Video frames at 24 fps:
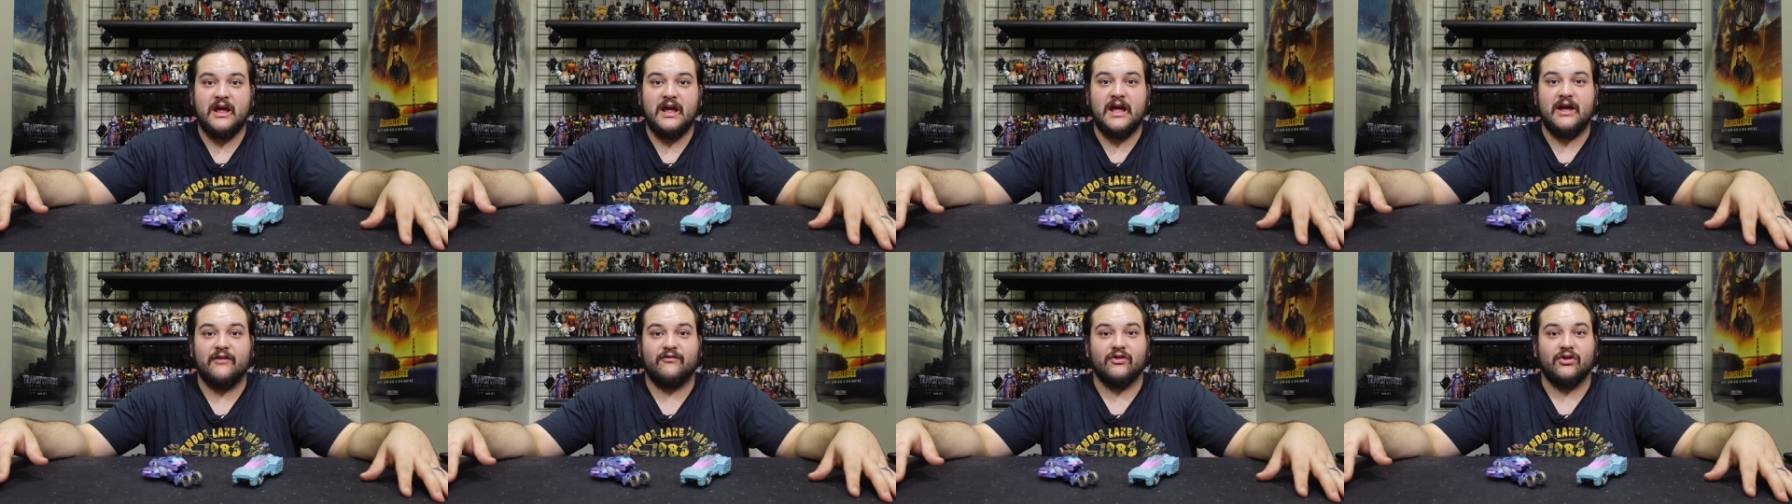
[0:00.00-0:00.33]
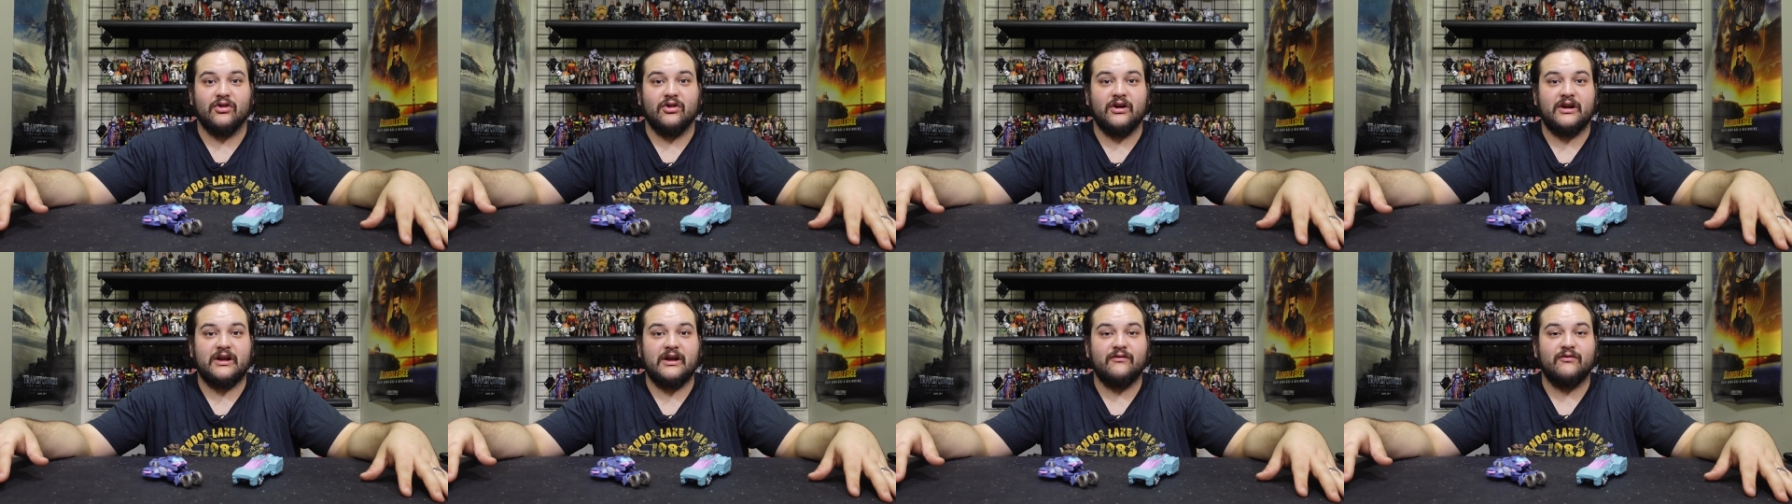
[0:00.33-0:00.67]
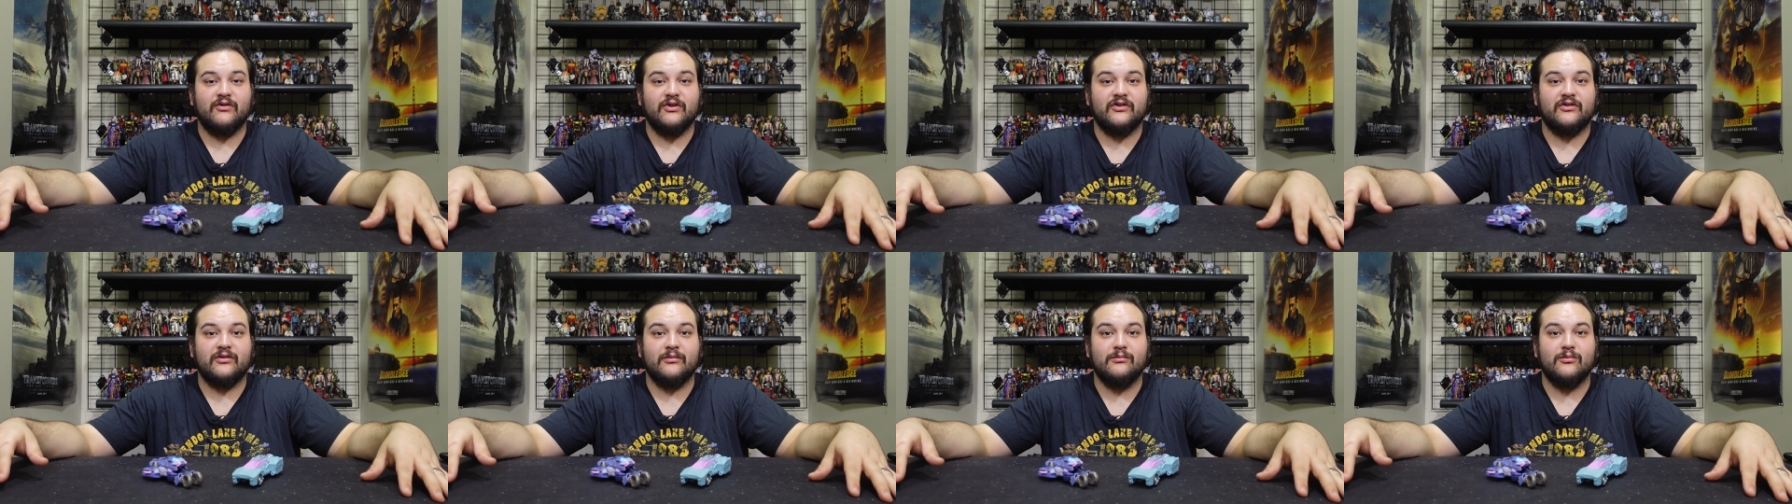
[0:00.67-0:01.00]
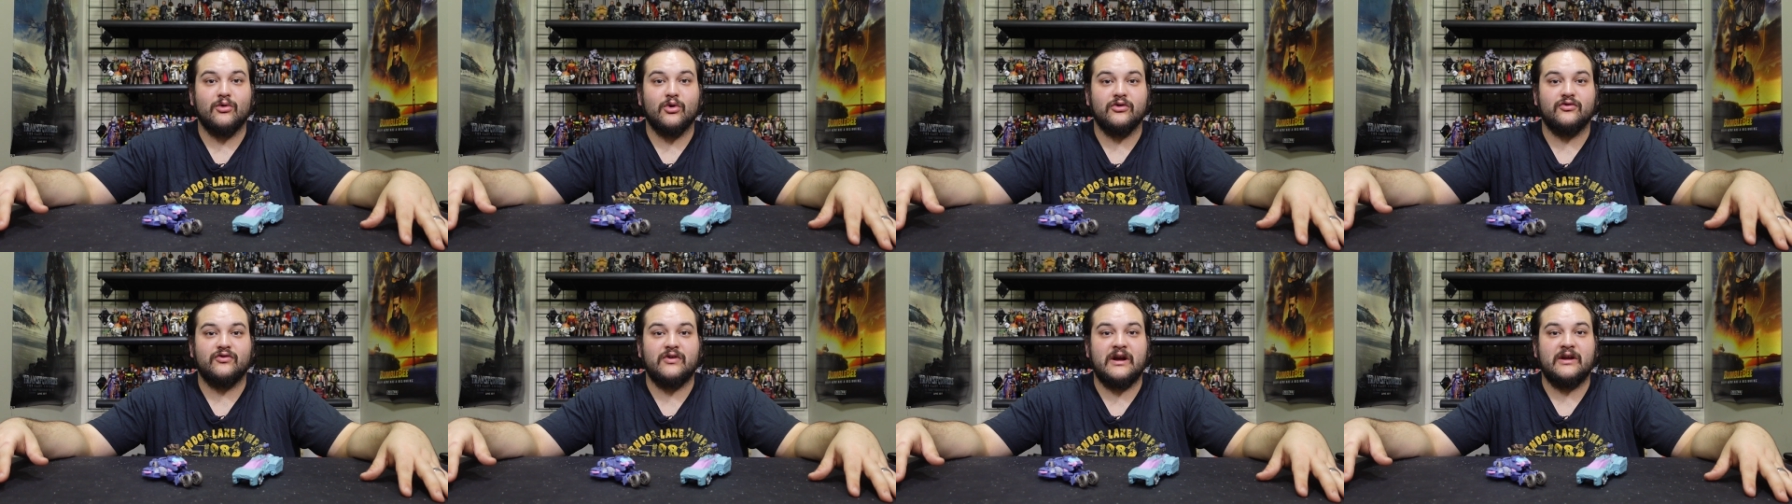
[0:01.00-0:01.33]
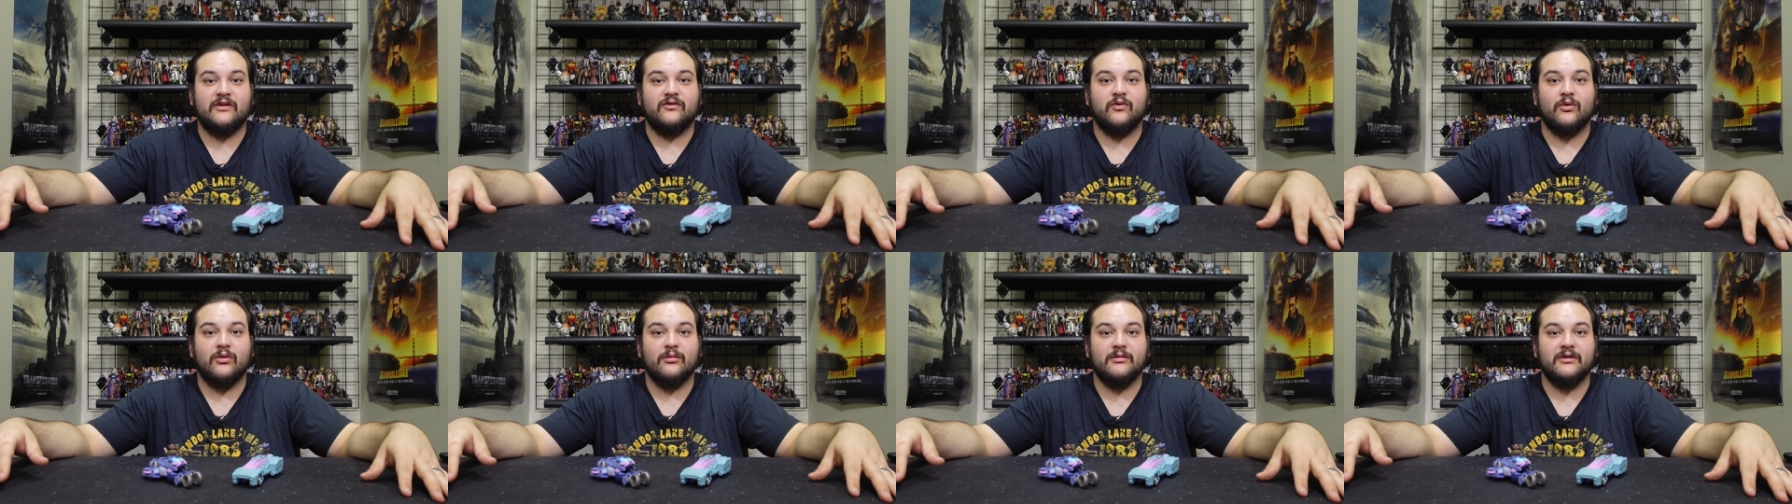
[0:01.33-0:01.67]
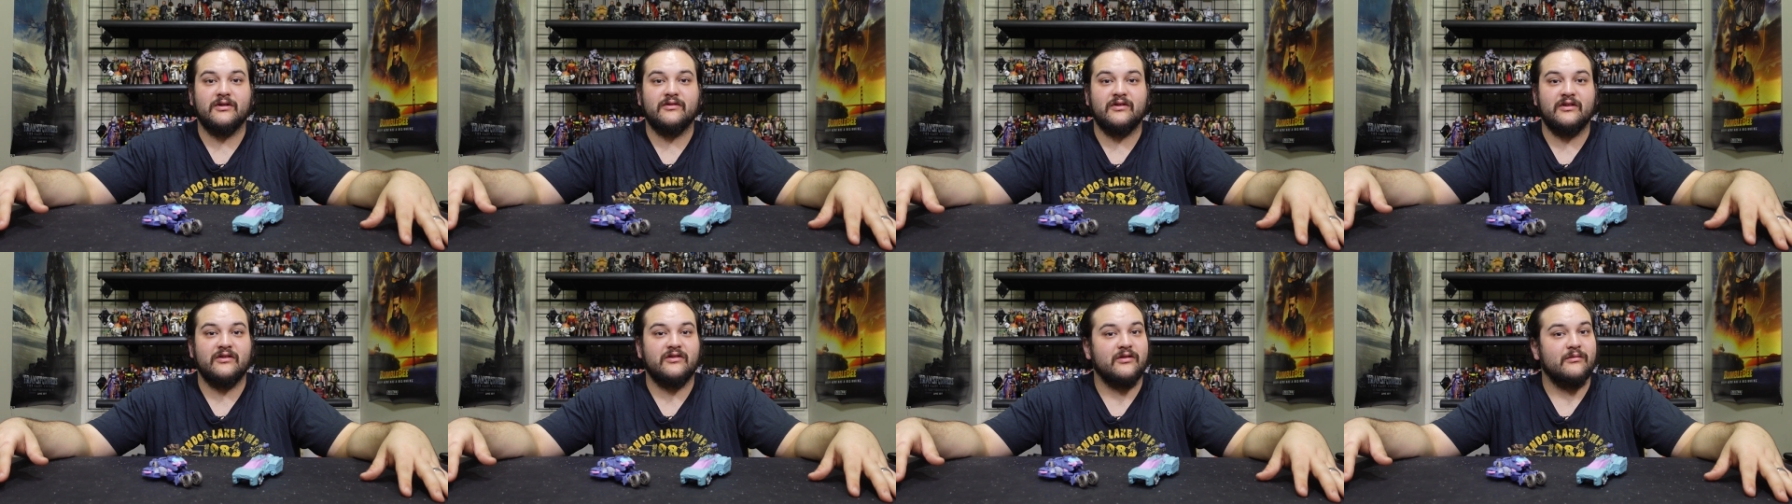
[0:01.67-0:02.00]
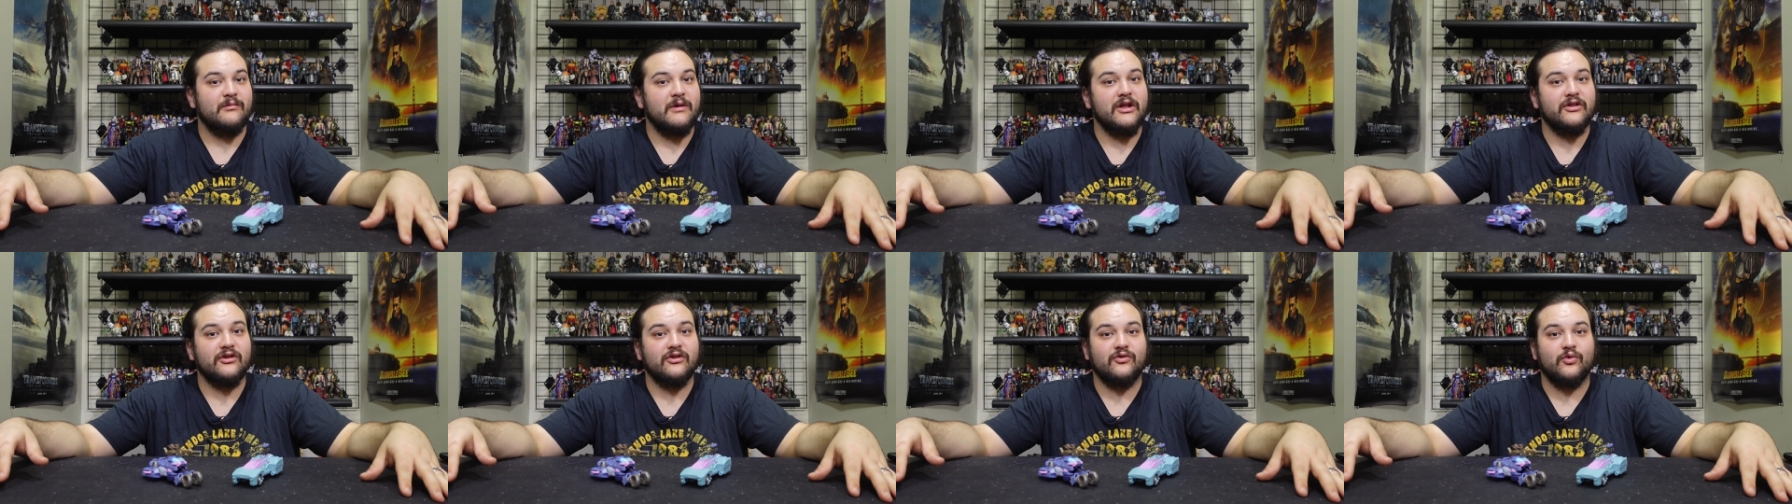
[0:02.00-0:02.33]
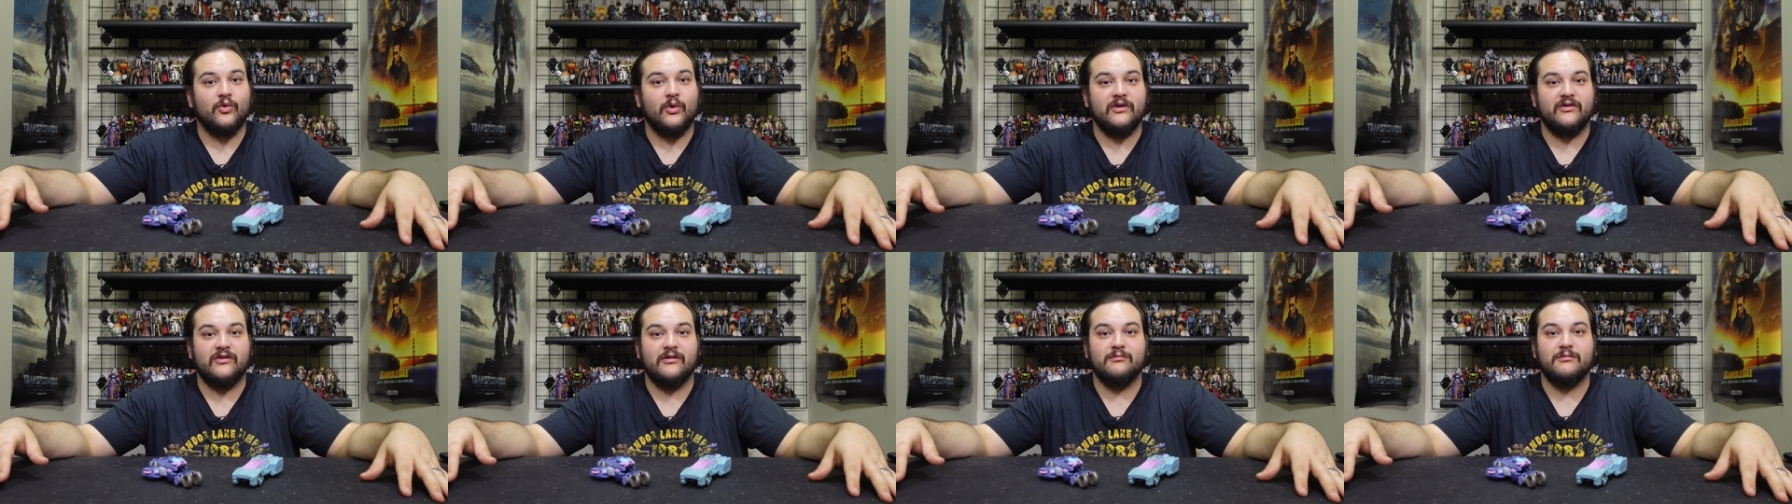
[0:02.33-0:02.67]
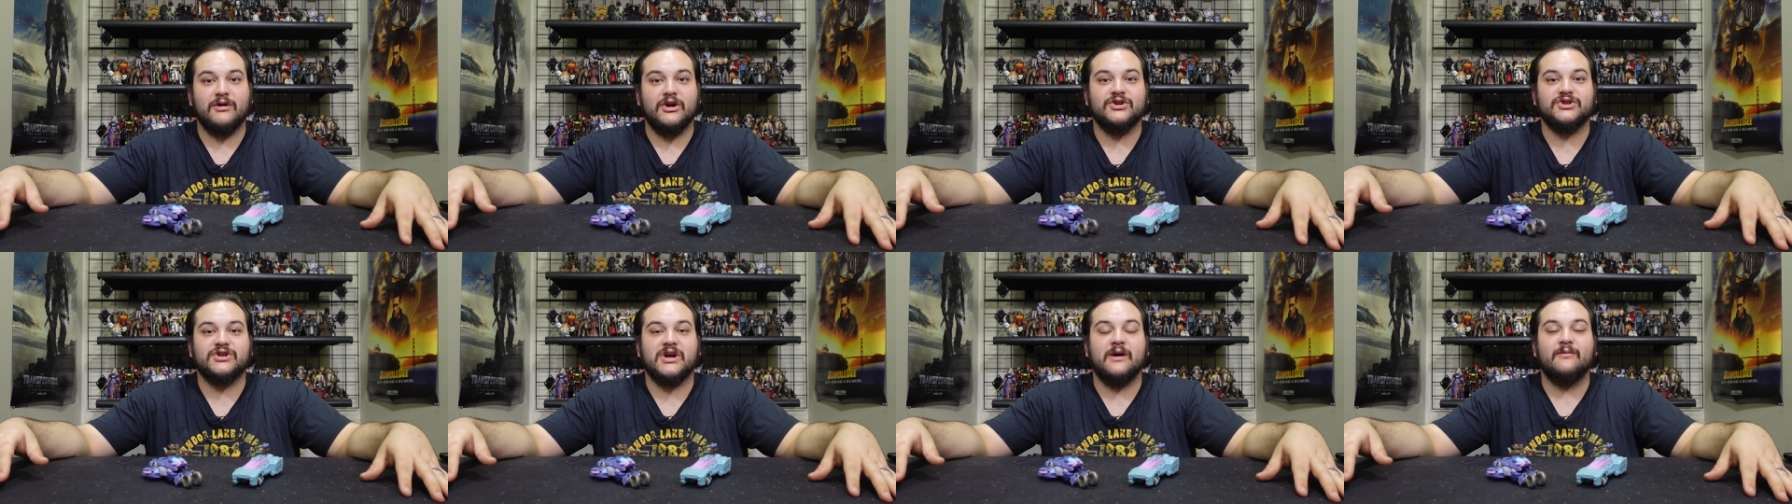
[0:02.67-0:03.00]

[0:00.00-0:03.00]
If you're looking for some more Transformers and some other toys and merch,